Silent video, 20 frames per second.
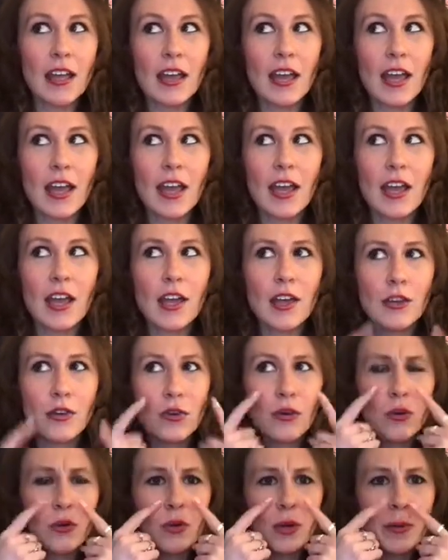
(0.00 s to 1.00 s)
And
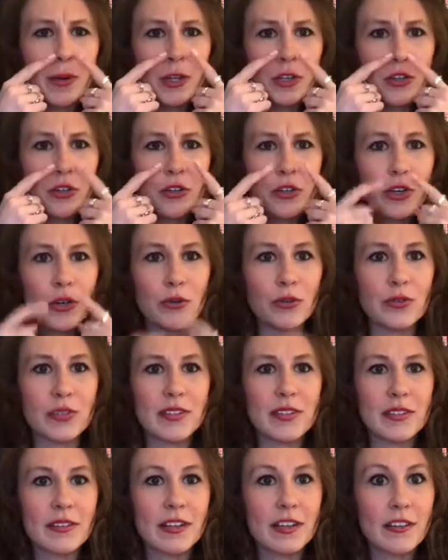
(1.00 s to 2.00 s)
what about your nose?
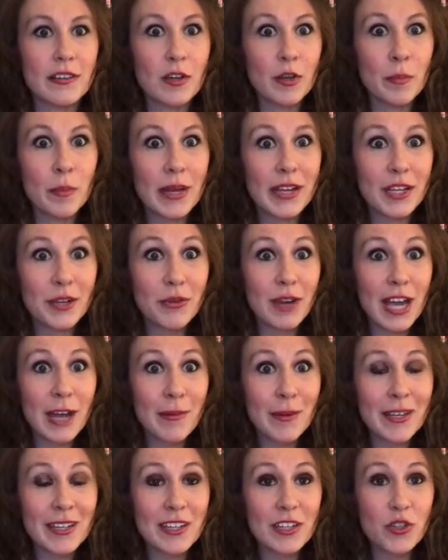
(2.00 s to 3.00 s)
Like a little bunny
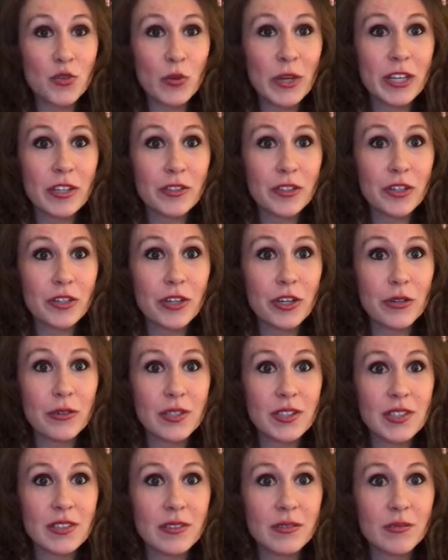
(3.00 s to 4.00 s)
rabbit? Can you wiggle your nose?